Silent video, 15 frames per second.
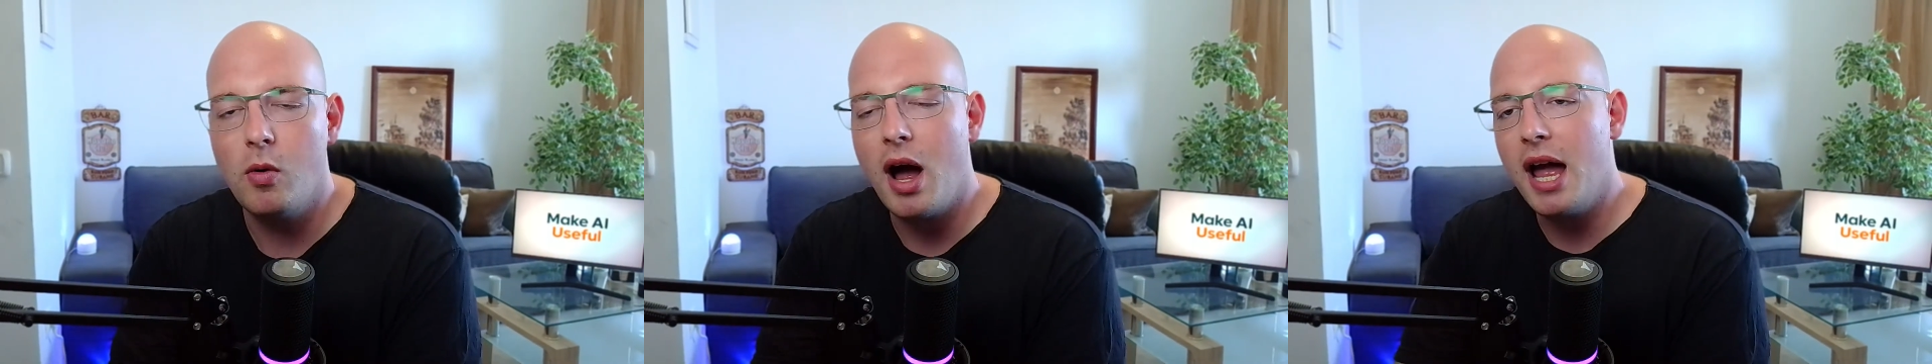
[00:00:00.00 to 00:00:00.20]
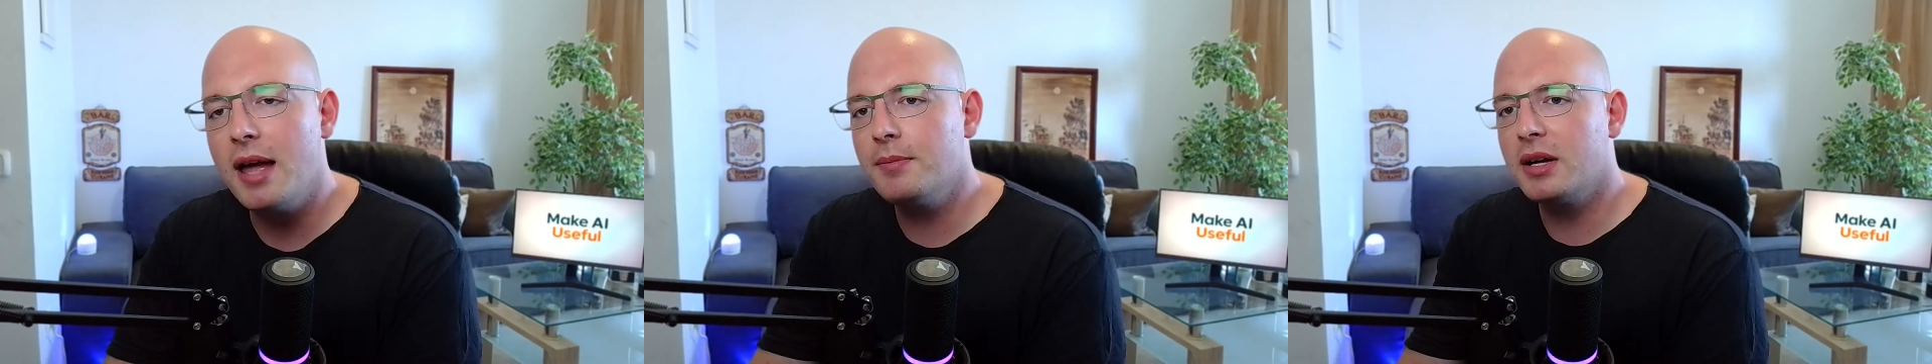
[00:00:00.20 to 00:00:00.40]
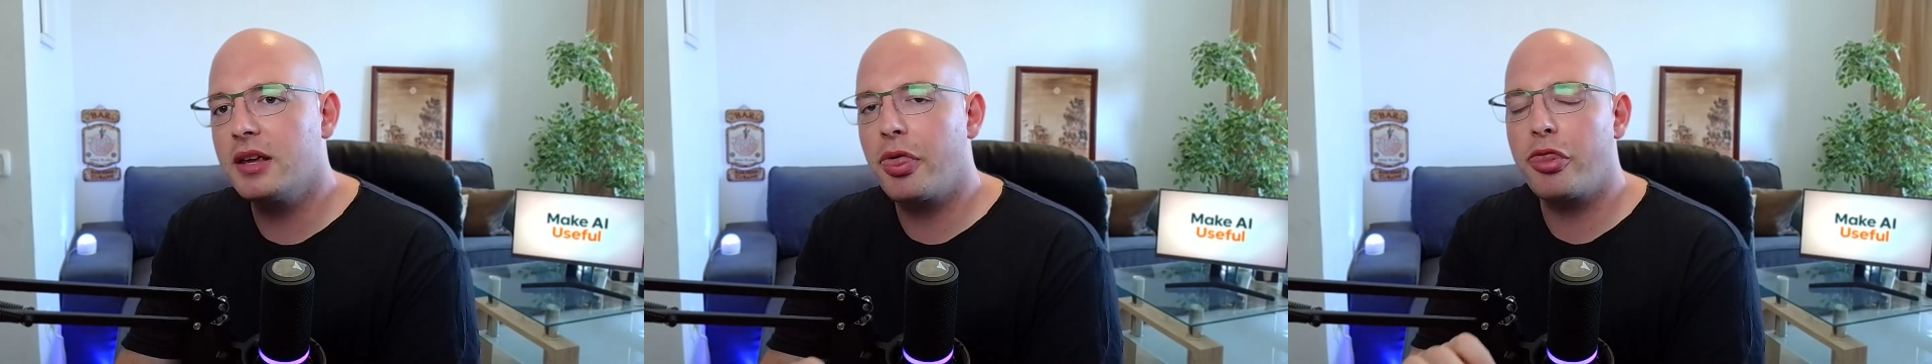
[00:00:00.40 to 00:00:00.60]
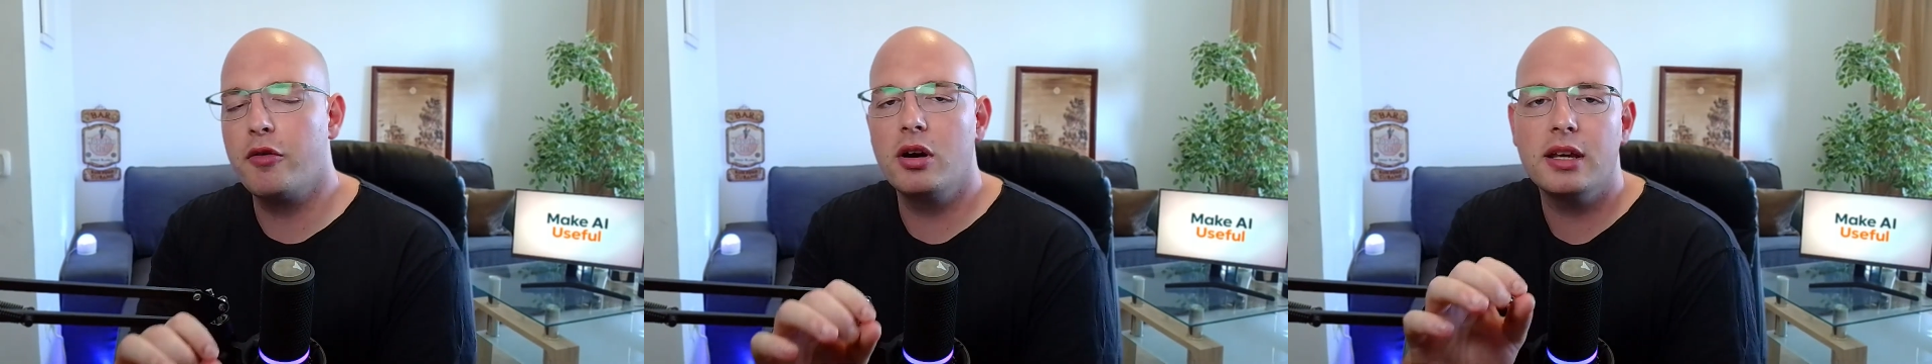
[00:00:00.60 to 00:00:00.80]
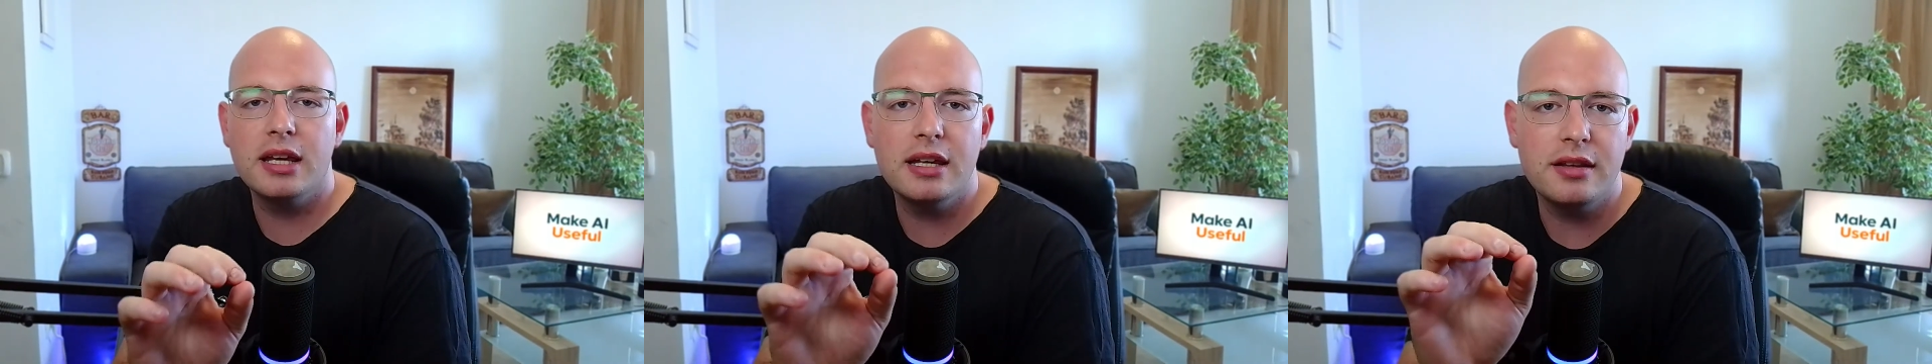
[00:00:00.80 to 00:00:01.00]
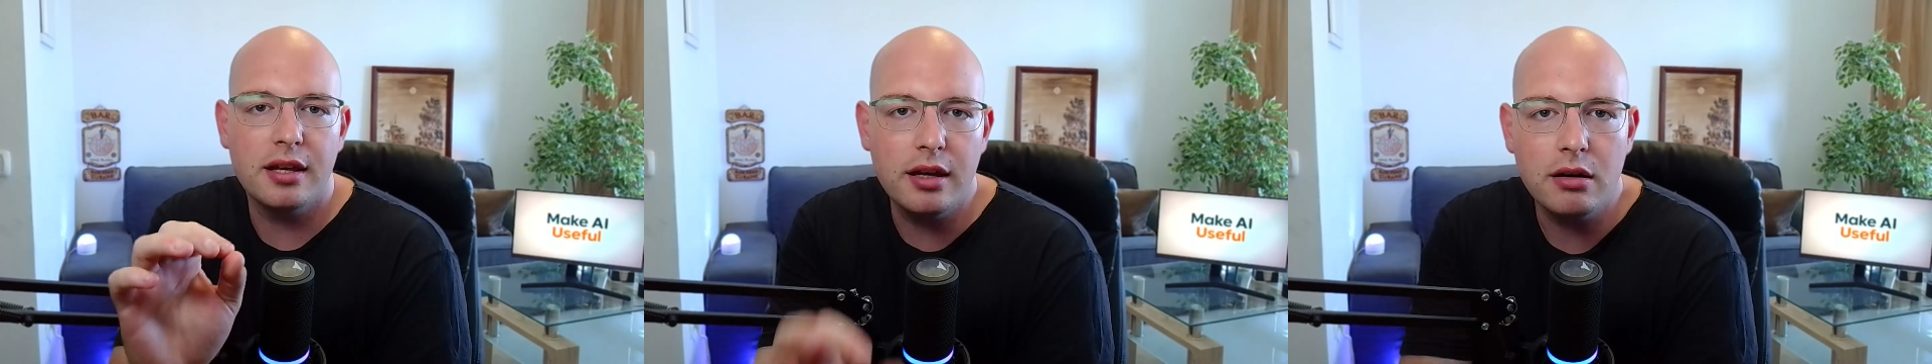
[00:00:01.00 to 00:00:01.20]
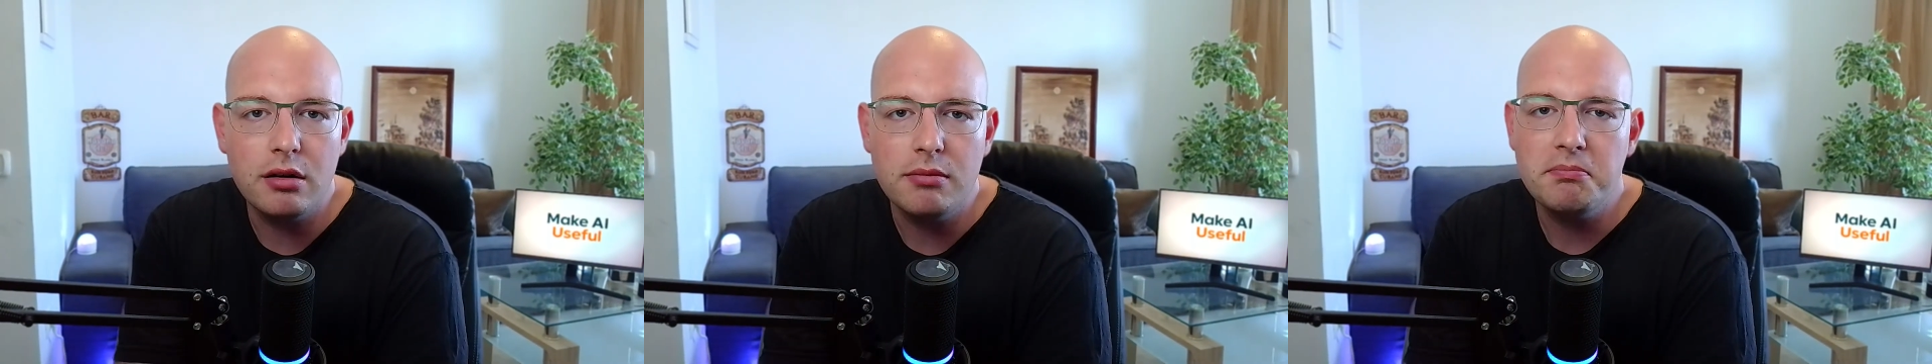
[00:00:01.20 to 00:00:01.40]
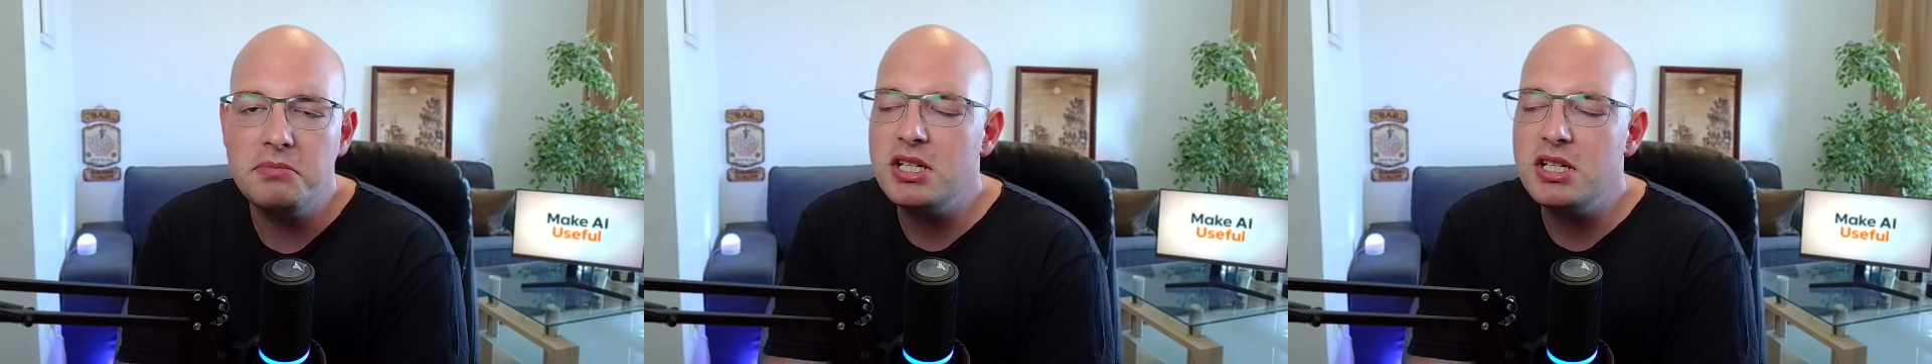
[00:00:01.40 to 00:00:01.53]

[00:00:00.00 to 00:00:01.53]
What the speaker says: Why am I throwing it here?